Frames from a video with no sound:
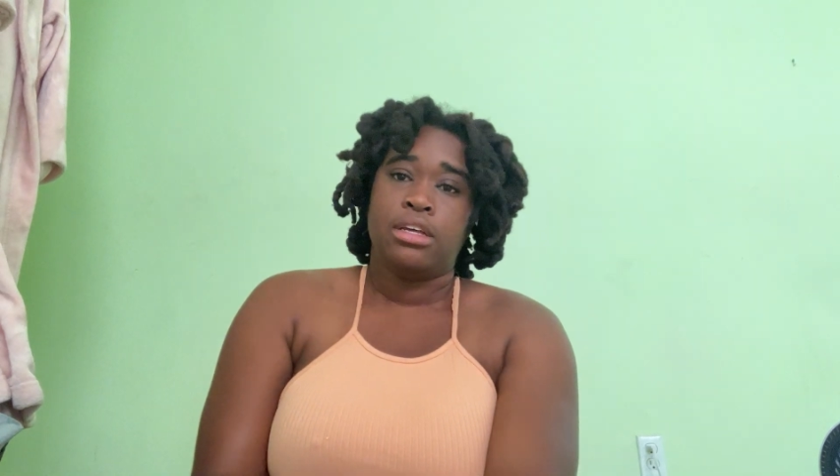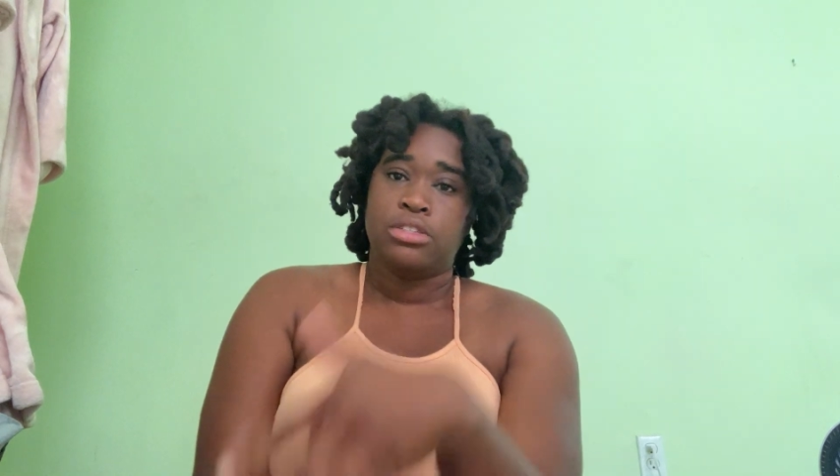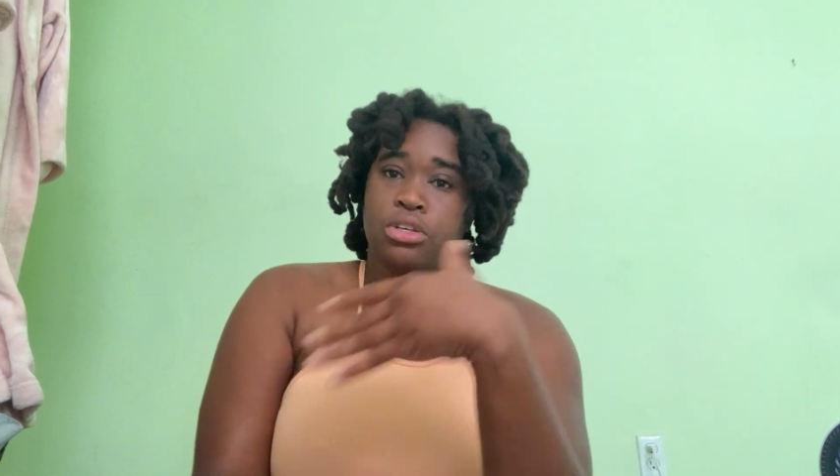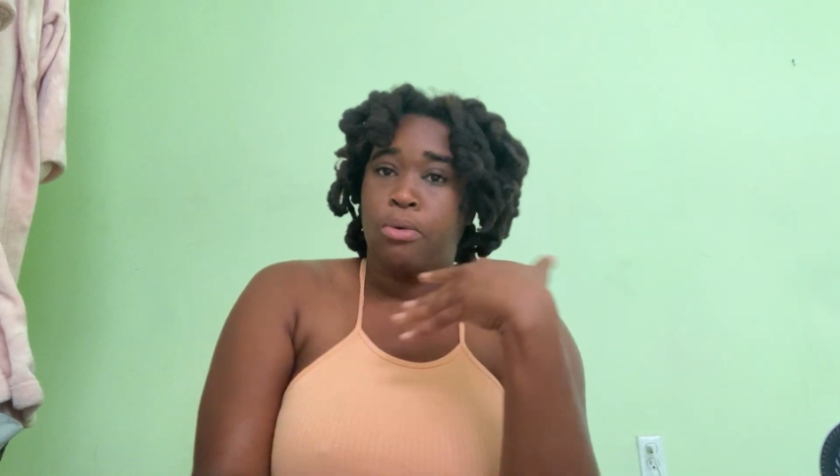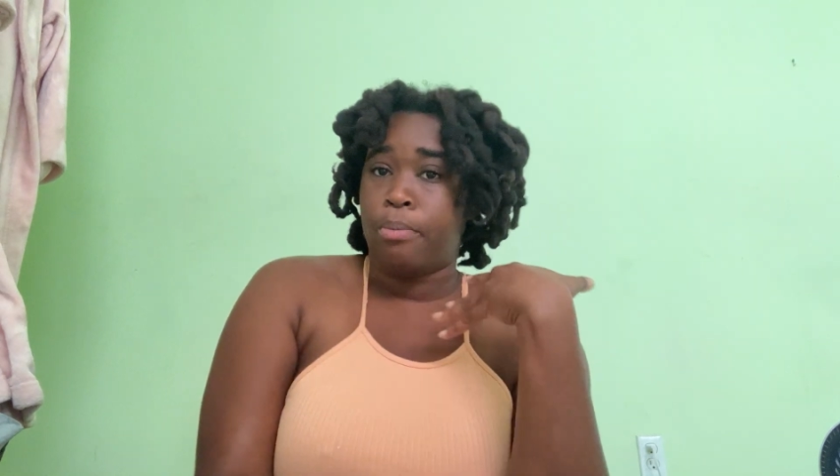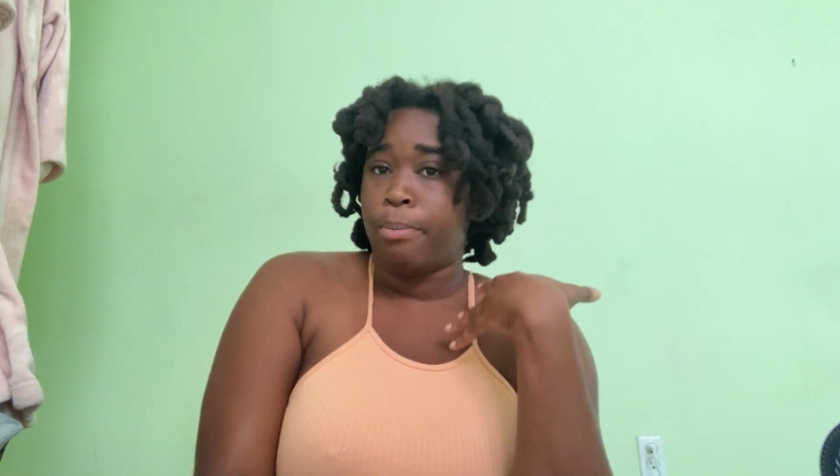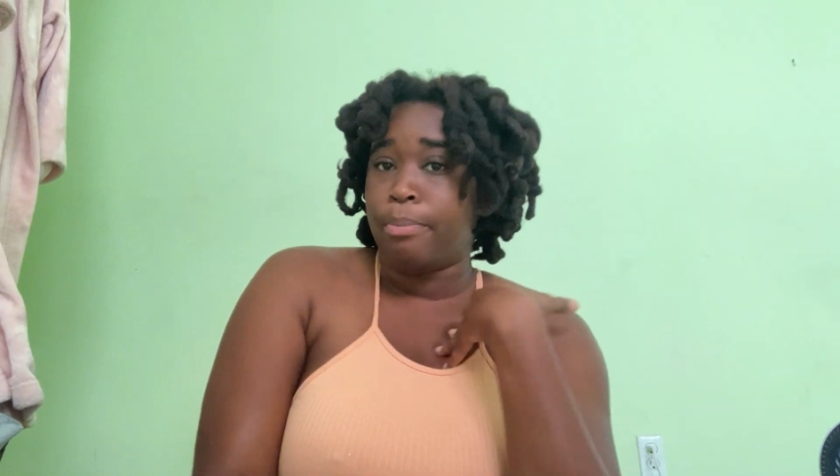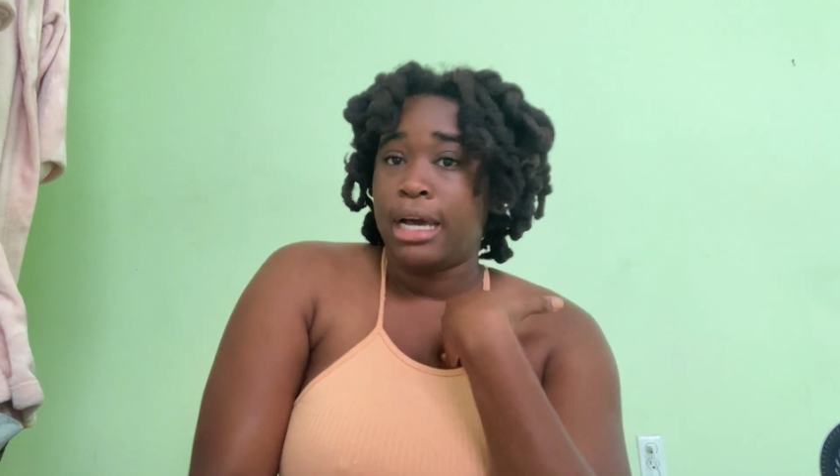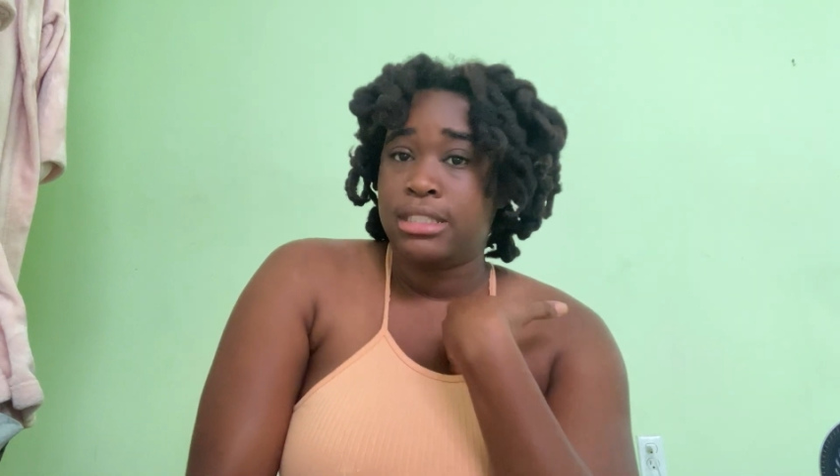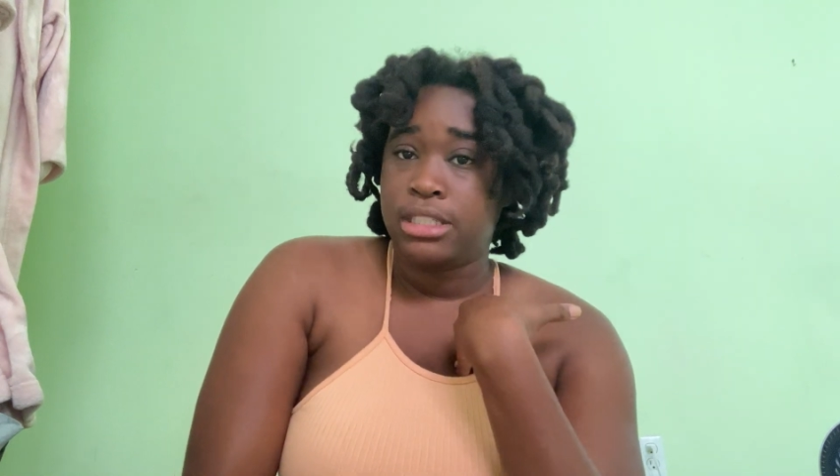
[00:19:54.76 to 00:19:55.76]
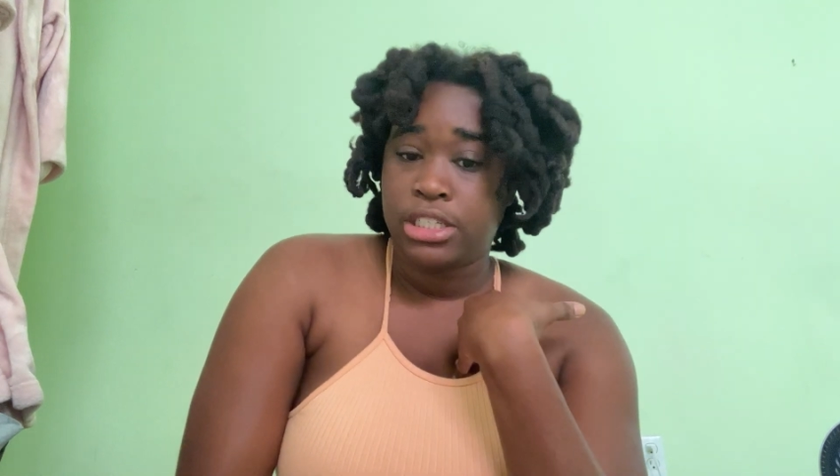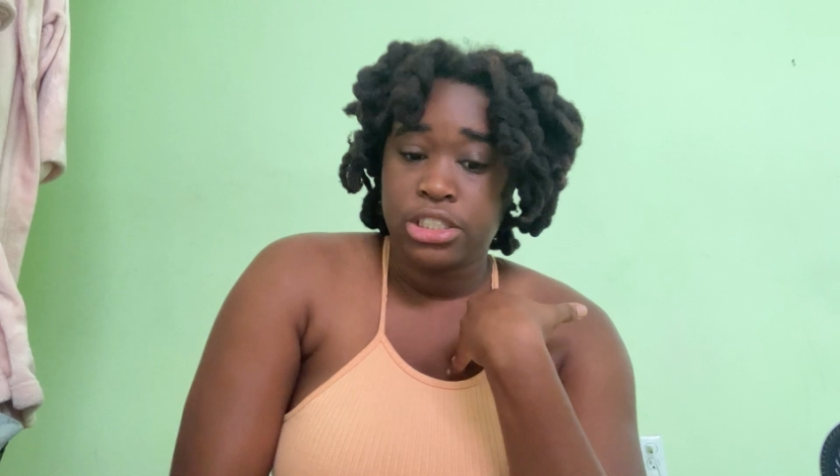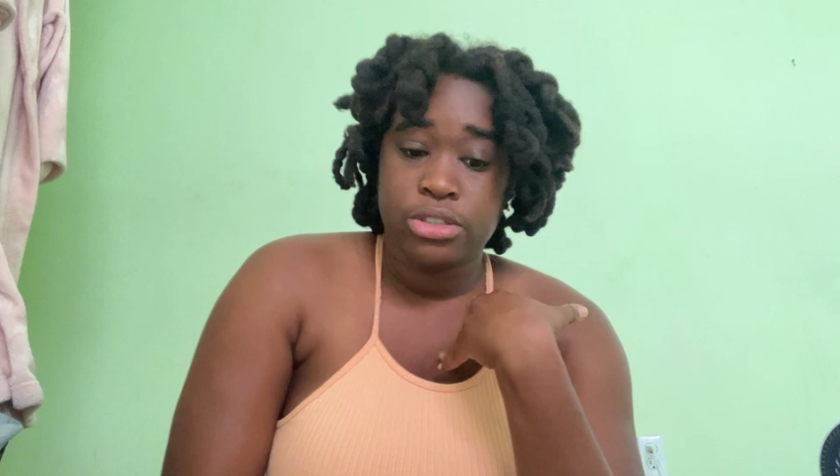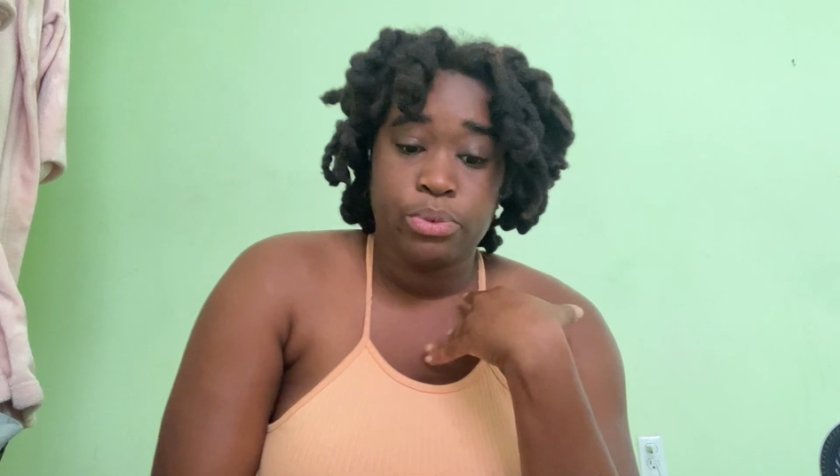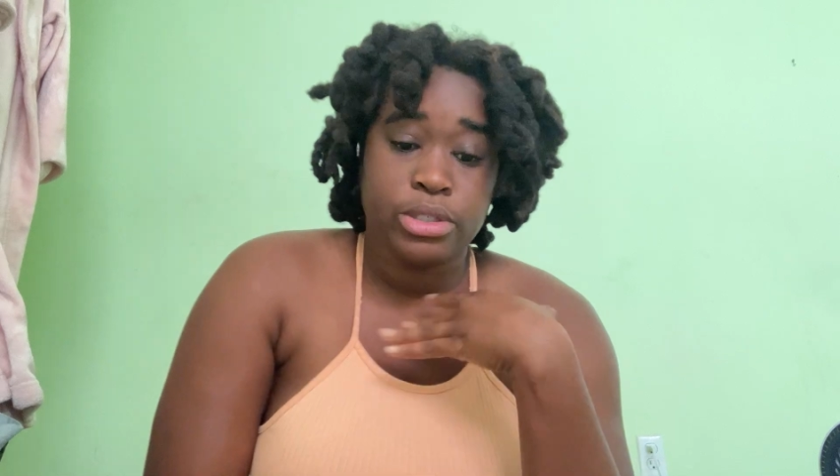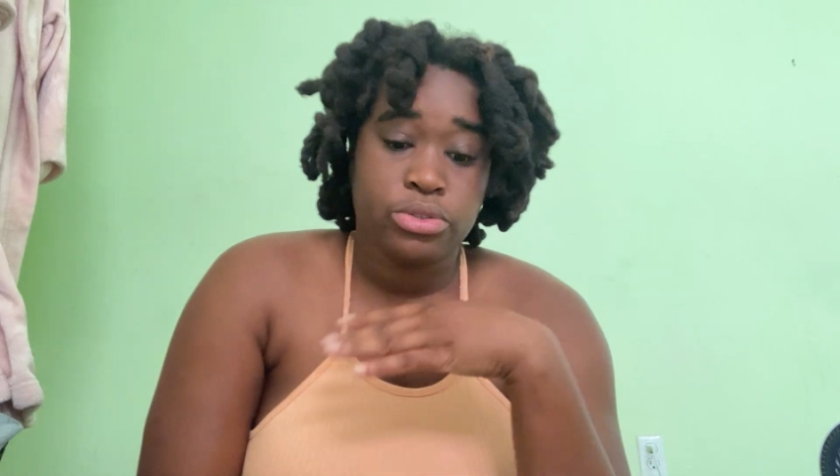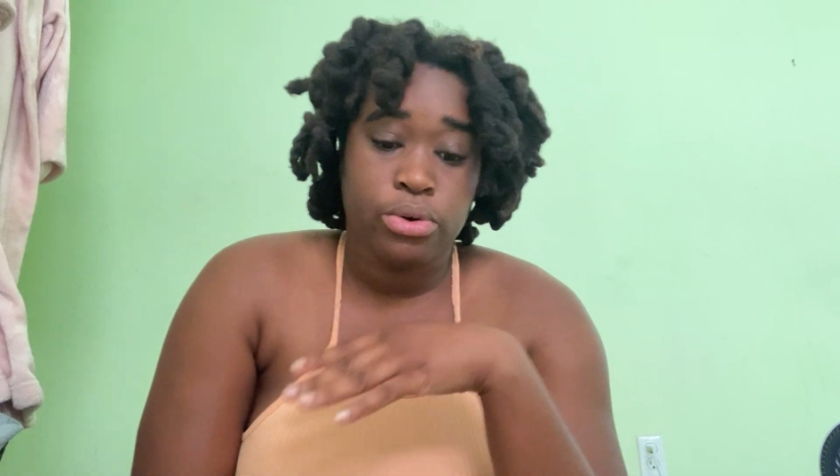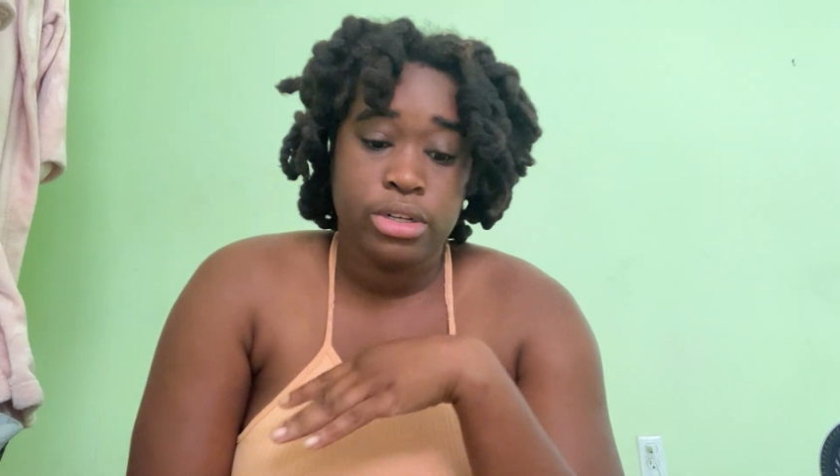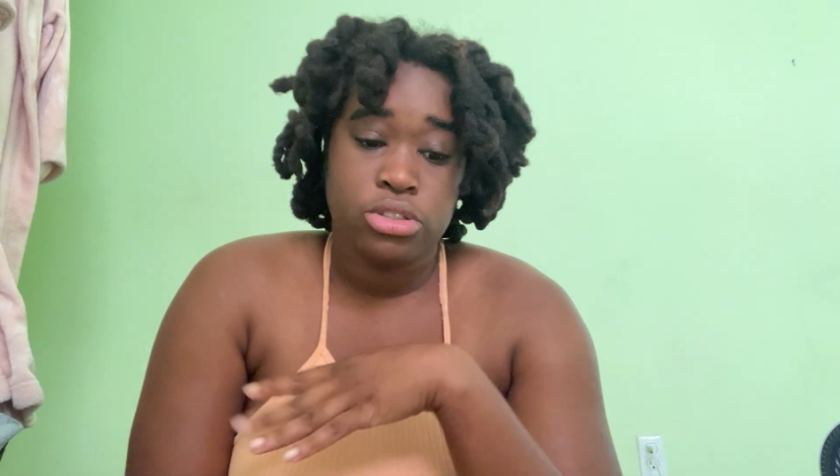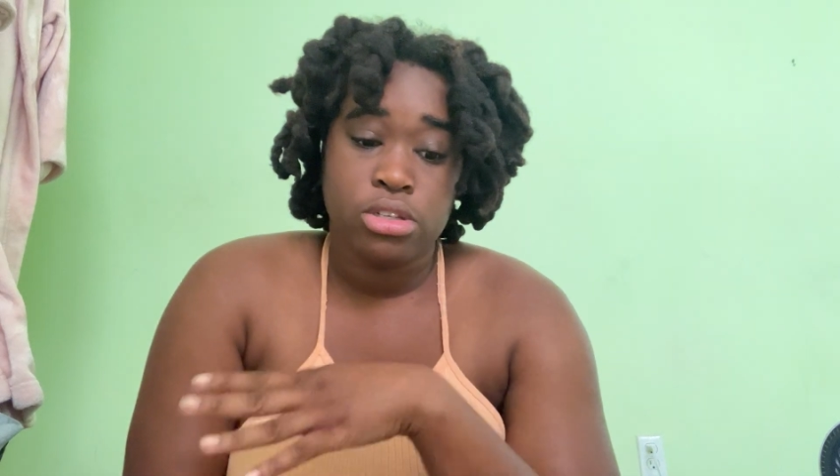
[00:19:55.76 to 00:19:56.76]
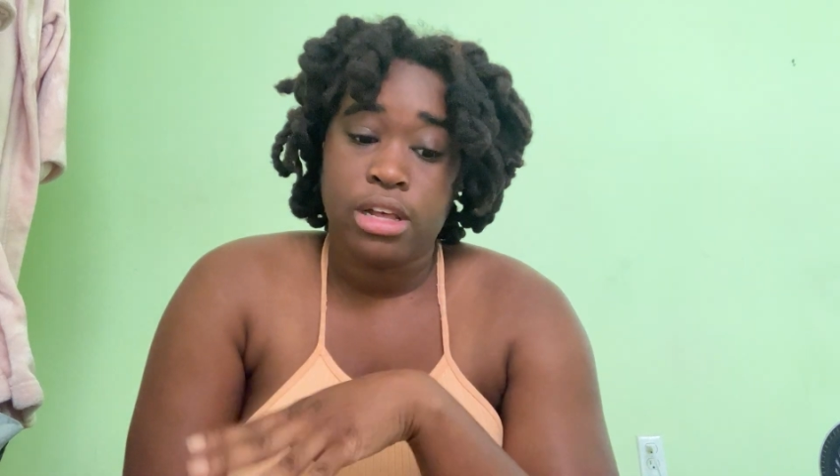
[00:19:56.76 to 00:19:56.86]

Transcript: So my suggestion was going to,